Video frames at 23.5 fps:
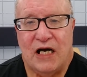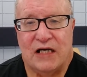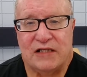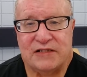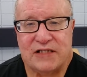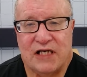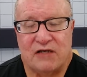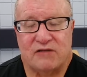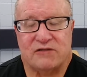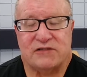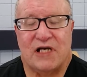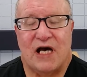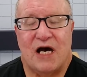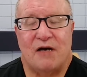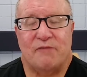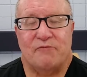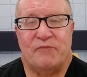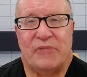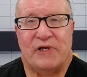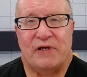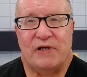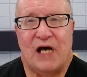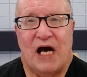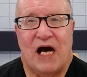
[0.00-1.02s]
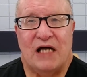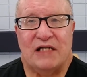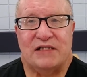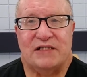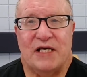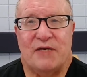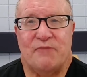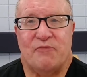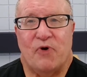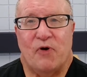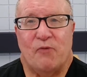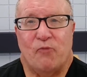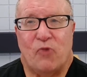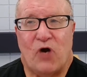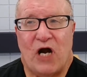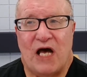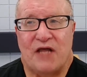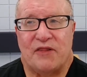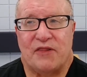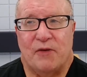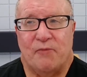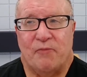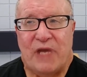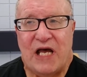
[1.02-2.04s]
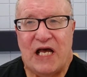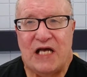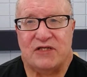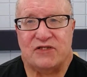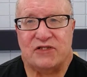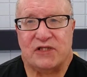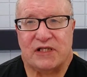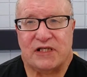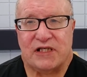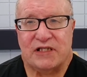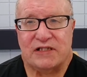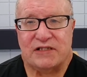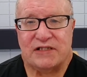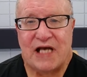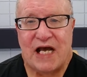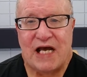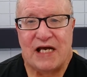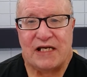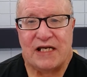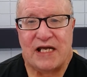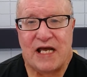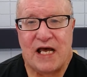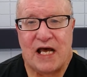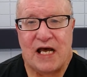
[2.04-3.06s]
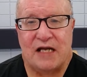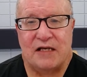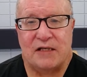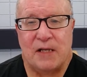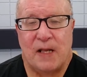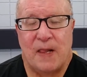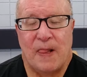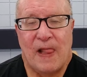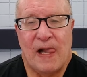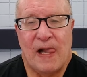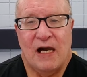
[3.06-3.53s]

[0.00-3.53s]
Tells how deep a breath a patient can take in.